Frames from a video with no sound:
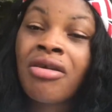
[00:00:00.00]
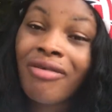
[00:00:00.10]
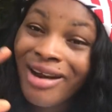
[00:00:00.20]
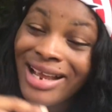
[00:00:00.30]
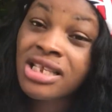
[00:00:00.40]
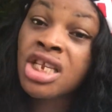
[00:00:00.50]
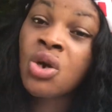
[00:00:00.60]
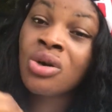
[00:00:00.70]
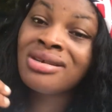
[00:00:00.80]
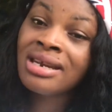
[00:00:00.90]
Write
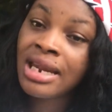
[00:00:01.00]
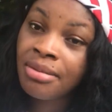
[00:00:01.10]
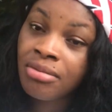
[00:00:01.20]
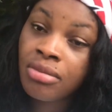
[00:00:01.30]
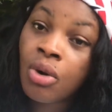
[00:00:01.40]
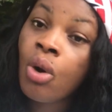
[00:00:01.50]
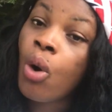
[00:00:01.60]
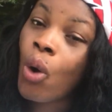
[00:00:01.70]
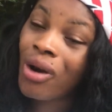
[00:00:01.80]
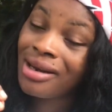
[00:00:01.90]
your name
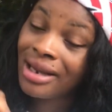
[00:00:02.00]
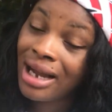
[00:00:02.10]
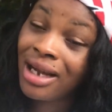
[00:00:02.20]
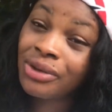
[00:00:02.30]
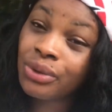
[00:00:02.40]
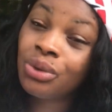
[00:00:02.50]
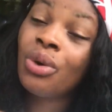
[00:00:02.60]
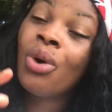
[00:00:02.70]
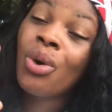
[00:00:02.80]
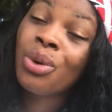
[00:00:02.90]
on the candle.
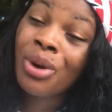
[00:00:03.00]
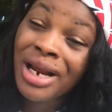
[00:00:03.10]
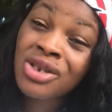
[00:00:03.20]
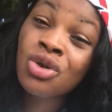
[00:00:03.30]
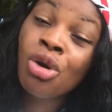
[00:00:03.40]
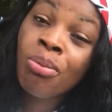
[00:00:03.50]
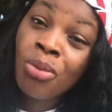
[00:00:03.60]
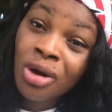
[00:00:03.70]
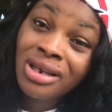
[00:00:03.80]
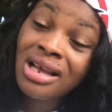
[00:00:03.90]
Write your
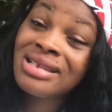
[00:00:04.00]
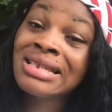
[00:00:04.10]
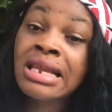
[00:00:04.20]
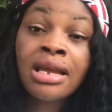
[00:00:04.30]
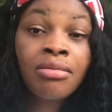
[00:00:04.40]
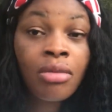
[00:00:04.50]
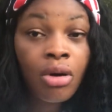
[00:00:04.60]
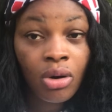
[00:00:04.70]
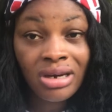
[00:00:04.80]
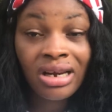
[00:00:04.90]
mother's name
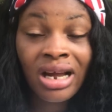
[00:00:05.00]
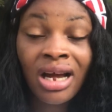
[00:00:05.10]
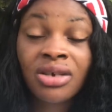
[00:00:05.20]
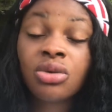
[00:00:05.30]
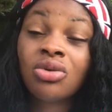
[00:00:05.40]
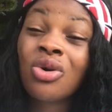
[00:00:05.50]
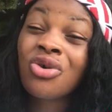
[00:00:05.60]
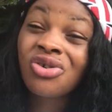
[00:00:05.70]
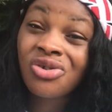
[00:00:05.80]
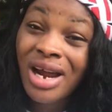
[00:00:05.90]
on the candle.
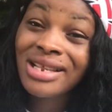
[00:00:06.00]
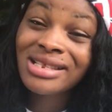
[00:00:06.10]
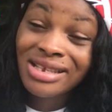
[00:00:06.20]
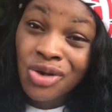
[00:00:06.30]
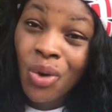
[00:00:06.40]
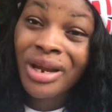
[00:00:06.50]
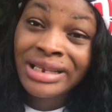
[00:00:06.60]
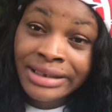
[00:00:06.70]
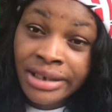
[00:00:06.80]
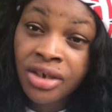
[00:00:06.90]
Write your
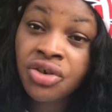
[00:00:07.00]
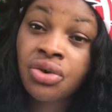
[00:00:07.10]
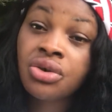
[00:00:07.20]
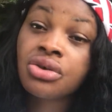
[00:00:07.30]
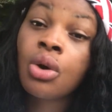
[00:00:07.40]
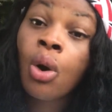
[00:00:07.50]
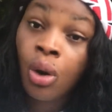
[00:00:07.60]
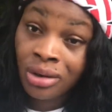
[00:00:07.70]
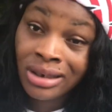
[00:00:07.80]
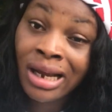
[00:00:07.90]
intentions
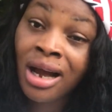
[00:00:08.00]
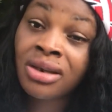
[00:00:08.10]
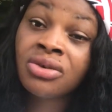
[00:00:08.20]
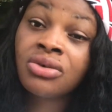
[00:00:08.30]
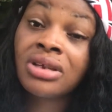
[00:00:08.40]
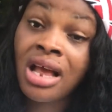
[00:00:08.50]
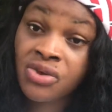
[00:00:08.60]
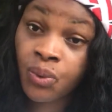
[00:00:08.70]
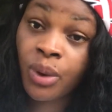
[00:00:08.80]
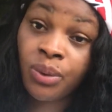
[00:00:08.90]
on the candles
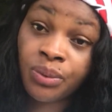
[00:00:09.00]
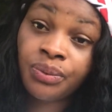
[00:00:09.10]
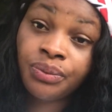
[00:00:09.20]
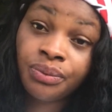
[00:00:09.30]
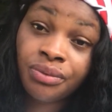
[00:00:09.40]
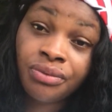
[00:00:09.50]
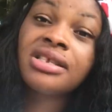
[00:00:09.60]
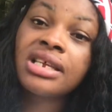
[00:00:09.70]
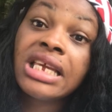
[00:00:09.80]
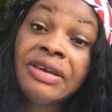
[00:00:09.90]
as well.
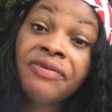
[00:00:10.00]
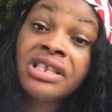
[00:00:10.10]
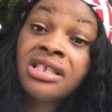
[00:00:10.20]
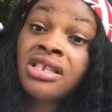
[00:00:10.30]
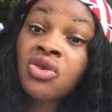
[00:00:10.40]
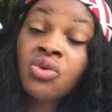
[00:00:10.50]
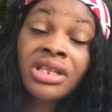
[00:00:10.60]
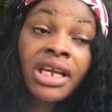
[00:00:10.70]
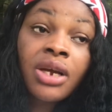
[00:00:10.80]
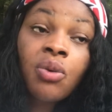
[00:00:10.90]
If it is to
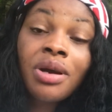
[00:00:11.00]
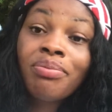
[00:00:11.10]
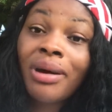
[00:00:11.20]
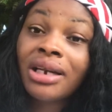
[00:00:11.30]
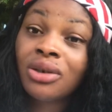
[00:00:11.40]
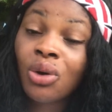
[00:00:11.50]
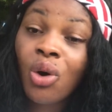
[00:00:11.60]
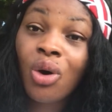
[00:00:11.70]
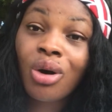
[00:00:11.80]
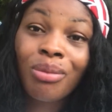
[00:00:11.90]
take away bad
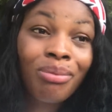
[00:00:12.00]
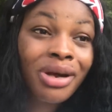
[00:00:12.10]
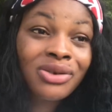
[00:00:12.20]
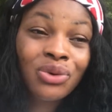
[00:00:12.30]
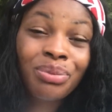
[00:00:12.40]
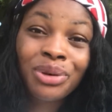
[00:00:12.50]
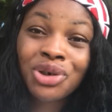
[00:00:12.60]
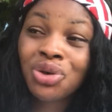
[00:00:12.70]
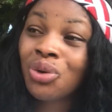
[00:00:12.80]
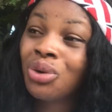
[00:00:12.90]
luck,
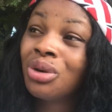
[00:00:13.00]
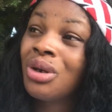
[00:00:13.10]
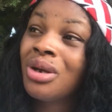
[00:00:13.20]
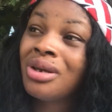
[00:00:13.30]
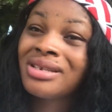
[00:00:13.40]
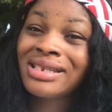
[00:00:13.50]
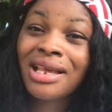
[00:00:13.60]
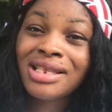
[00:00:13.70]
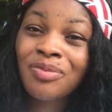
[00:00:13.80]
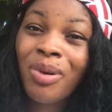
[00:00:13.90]
masturbation,
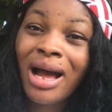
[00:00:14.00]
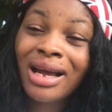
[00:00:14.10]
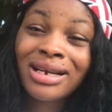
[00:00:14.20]
setback,